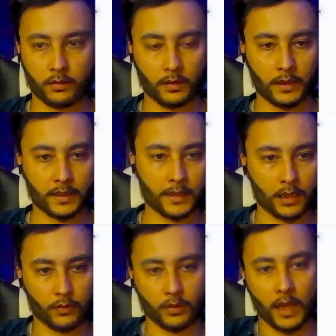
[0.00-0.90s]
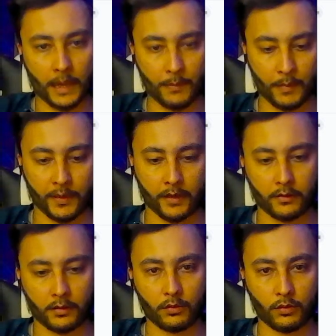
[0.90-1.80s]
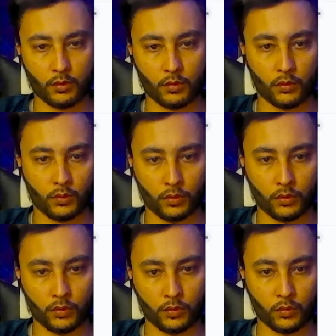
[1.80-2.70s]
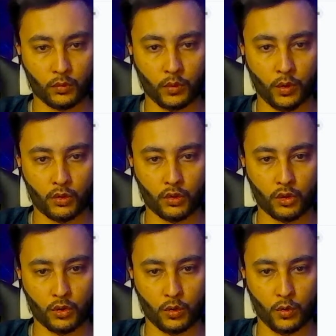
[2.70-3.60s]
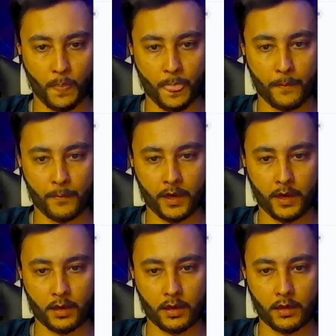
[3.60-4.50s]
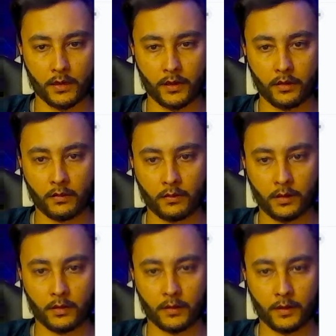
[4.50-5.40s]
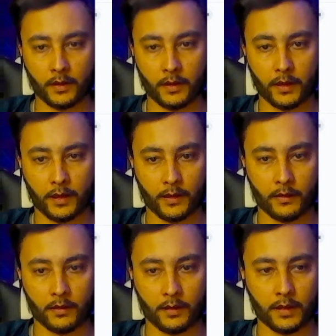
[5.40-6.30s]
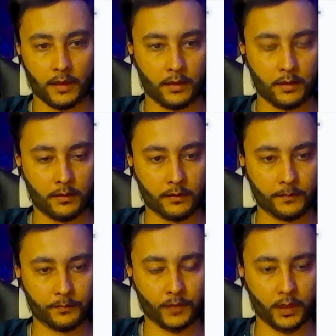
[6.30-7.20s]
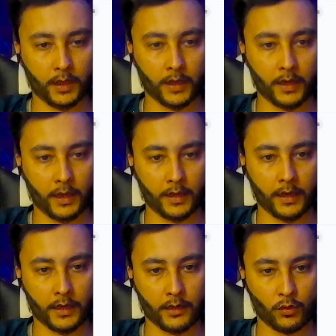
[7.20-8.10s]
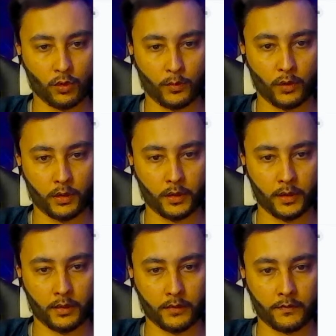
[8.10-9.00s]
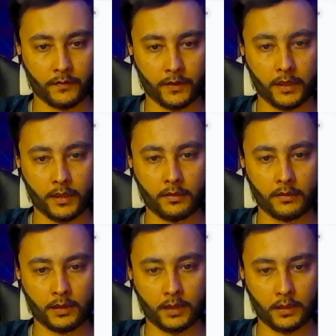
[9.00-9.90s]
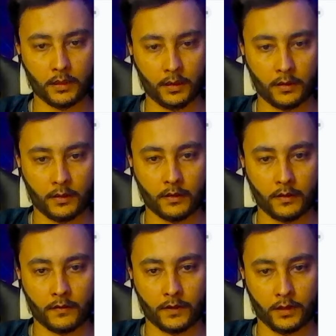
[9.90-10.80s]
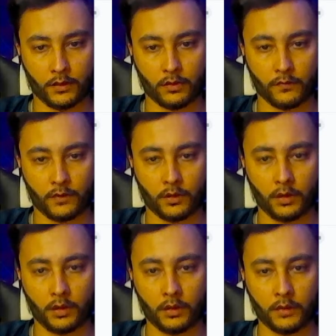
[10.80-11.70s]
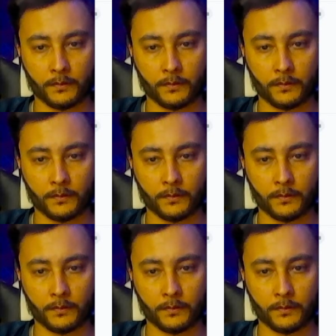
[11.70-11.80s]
let's start with I'm a beginner, want to make a career, in the AI and robotics field. First of all,